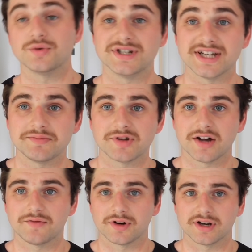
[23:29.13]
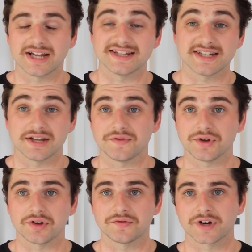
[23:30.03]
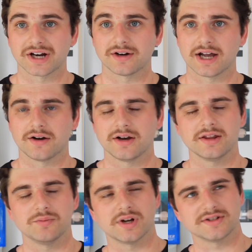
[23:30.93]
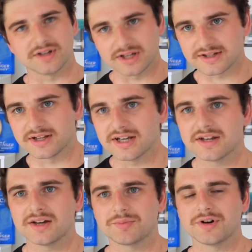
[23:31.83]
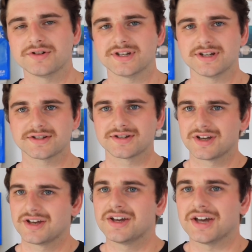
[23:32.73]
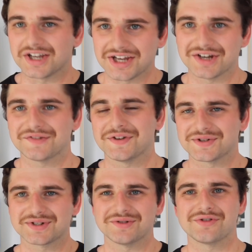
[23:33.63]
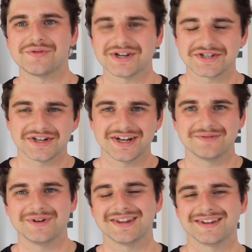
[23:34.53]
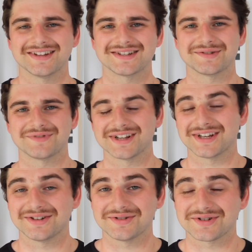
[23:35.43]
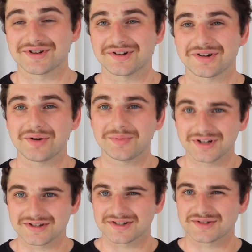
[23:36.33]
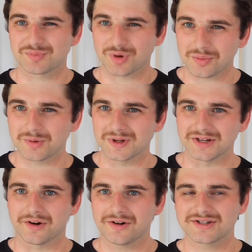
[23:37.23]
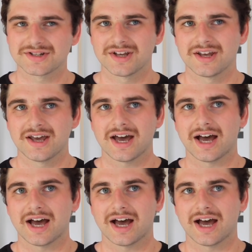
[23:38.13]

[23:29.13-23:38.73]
do a deep dive on it and see if you can figure it out. And then once you get to the end of that process, again, if you're still questioning whether this is really in your circle of competence, it's probably not,